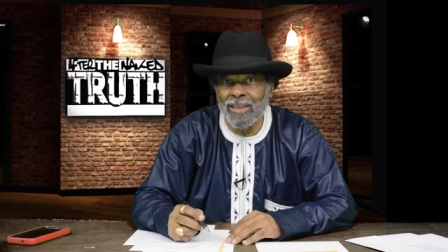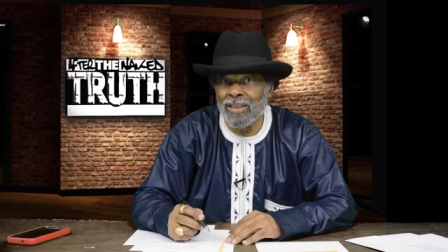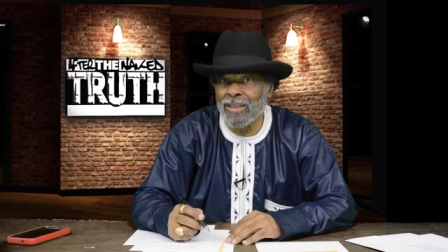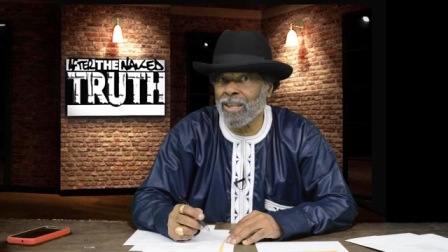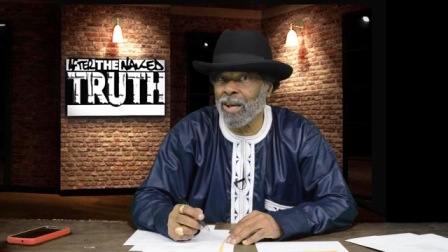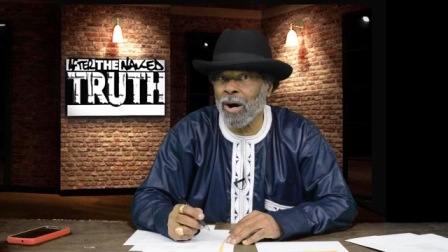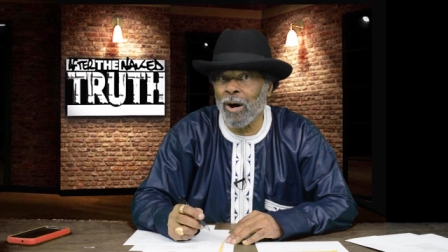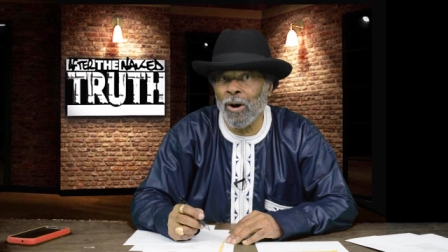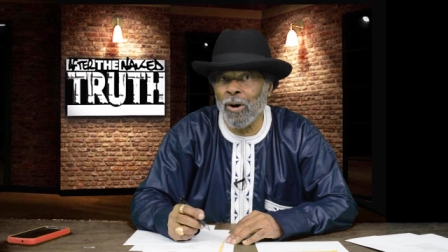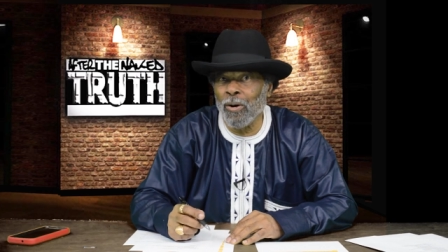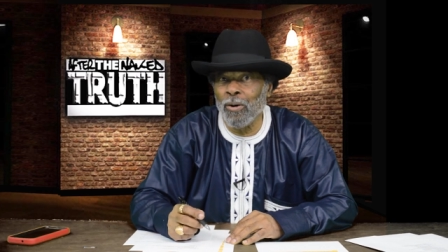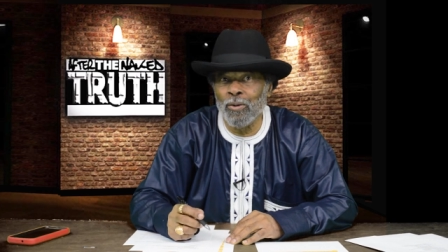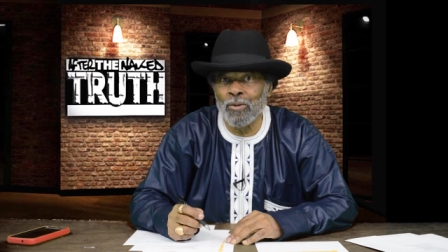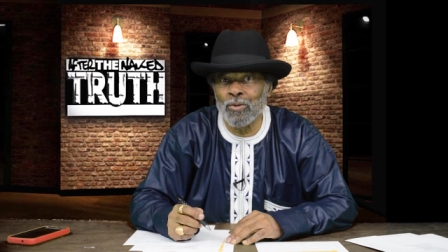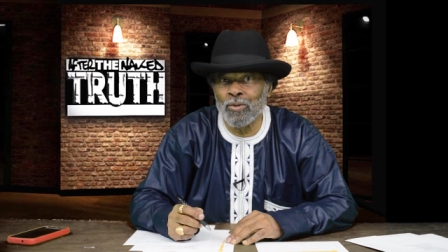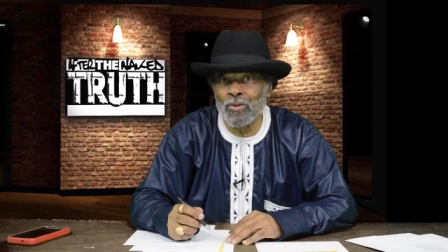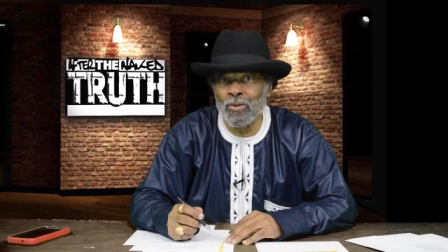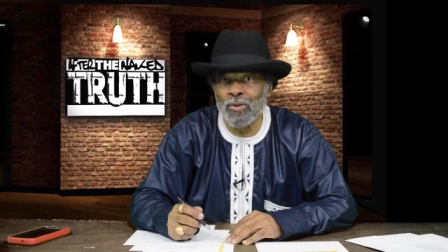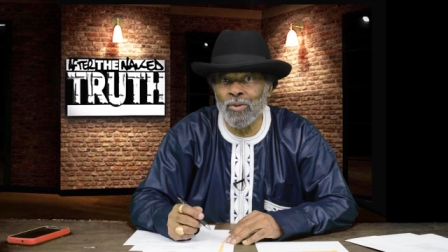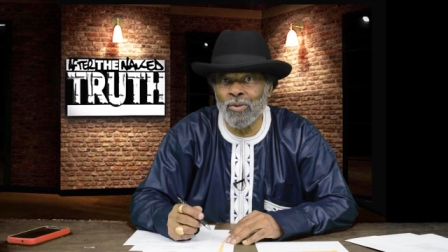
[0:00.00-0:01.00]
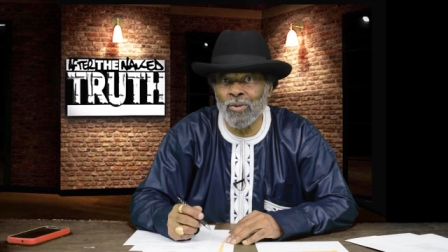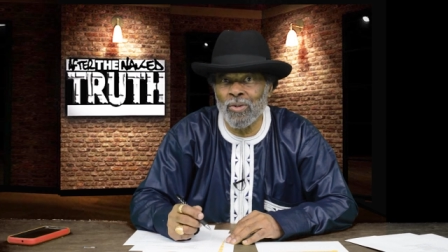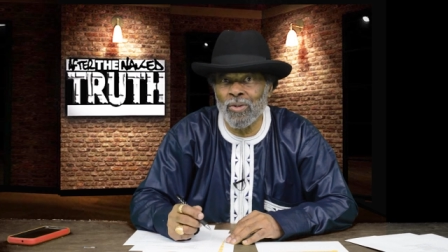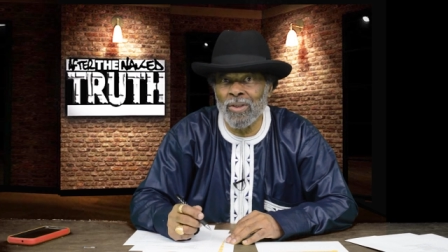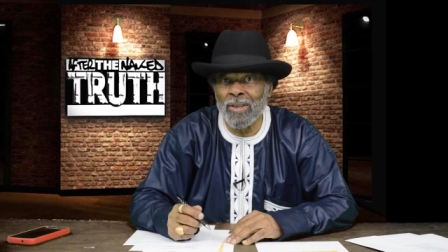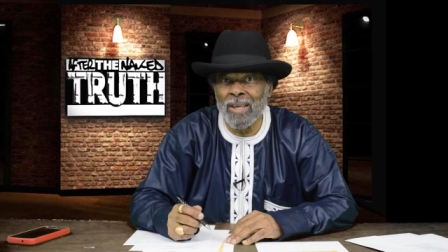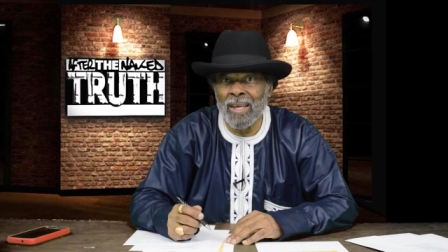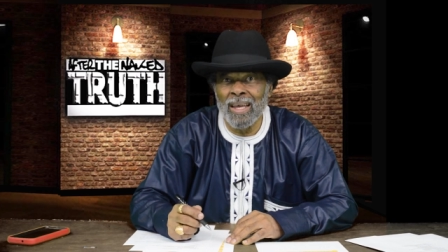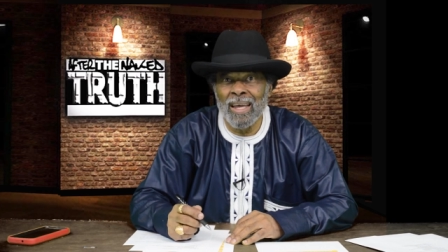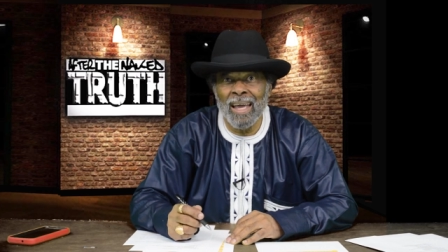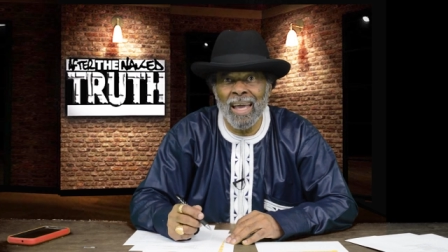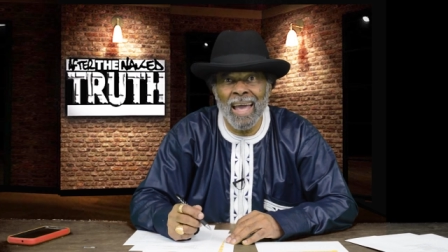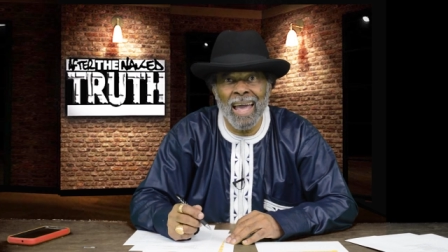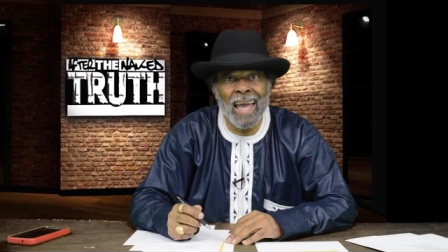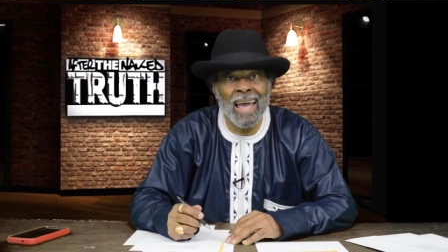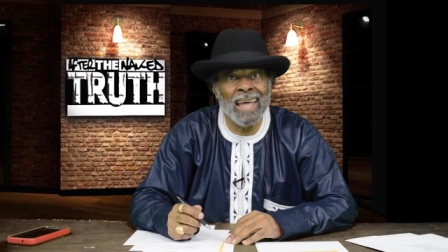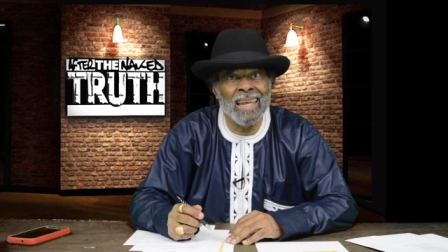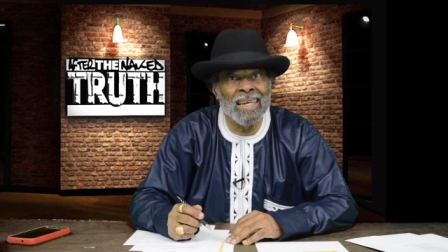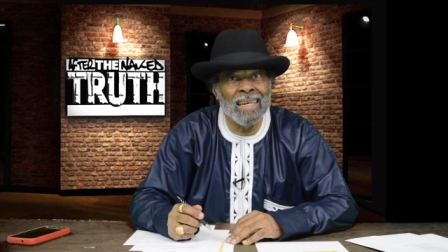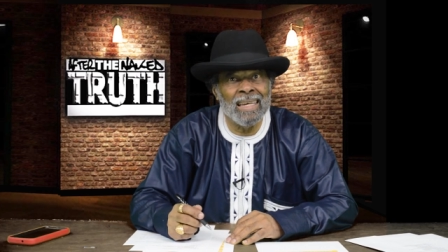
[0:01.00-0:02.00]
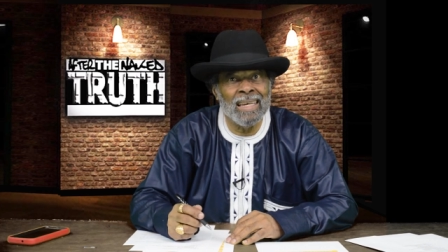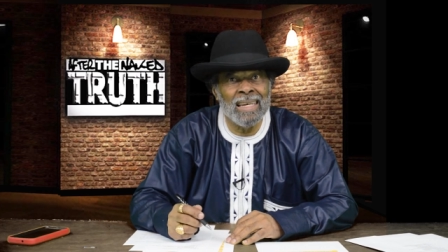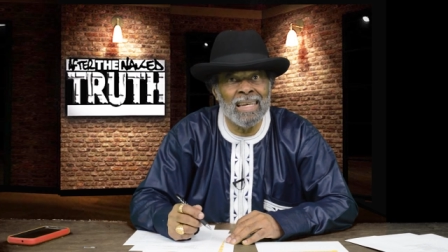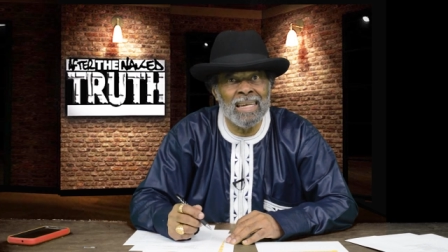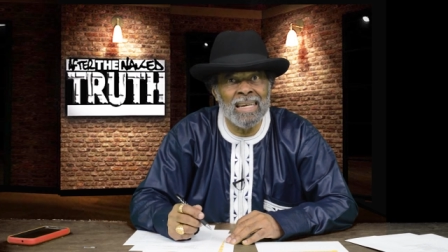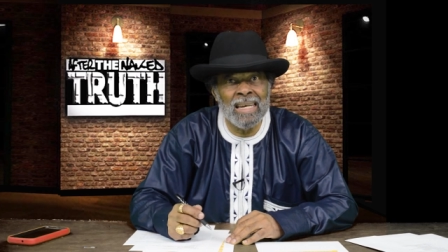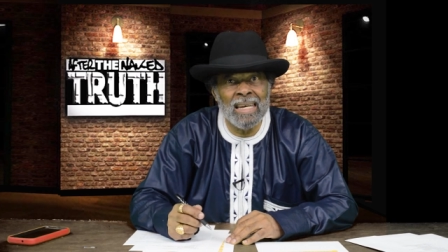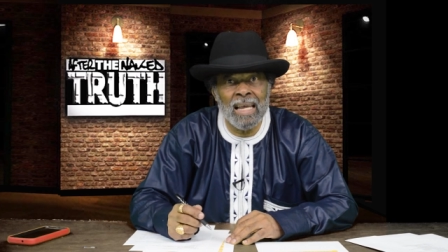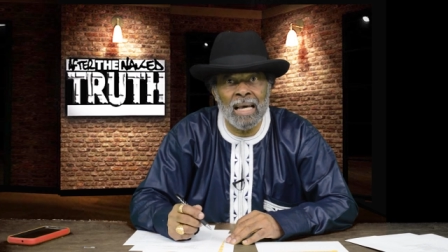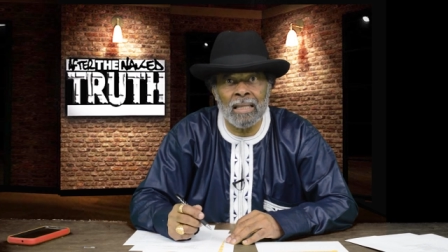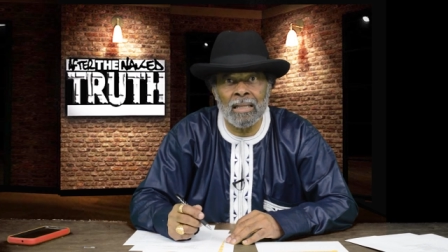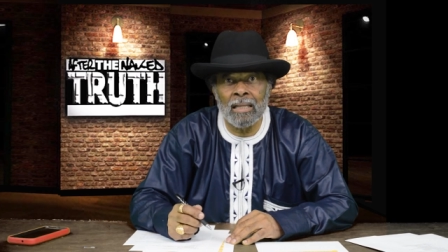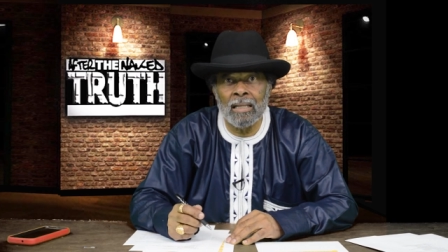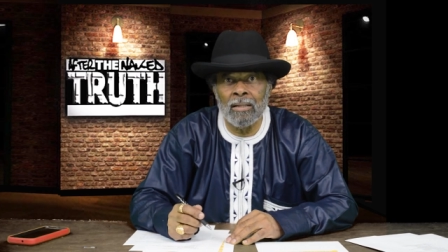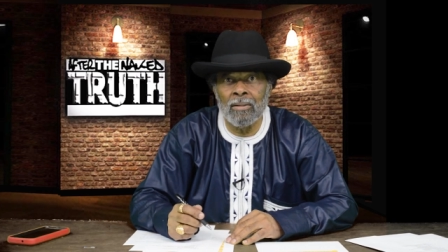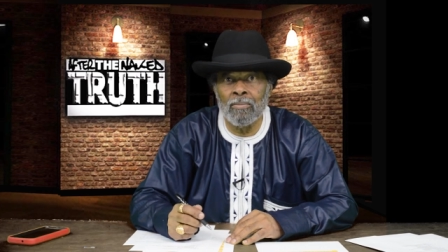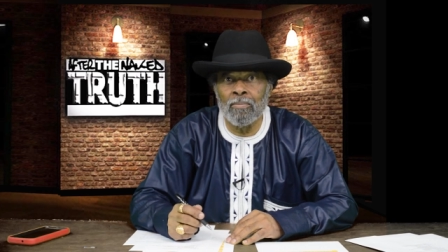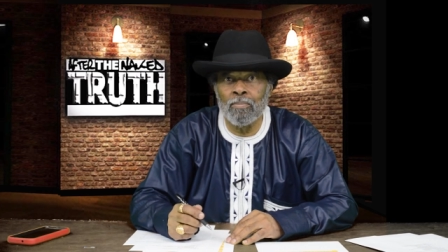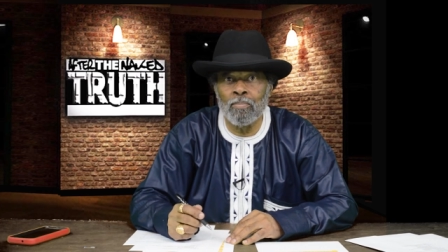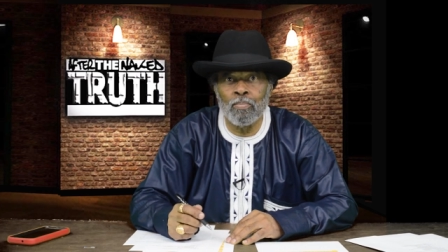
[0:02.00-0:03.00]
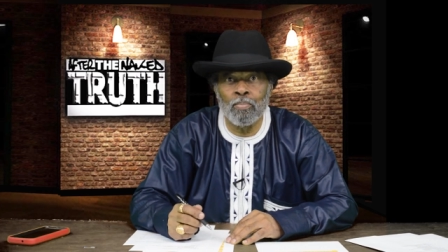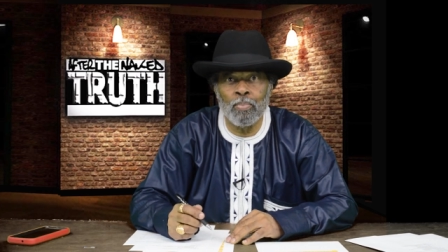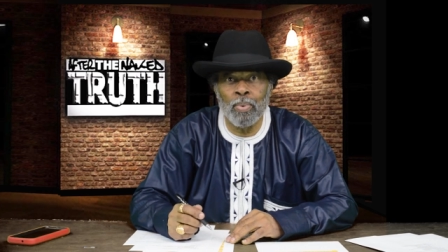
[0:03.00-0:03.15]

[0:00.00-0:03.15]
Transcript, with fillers: the whole truth, and nothing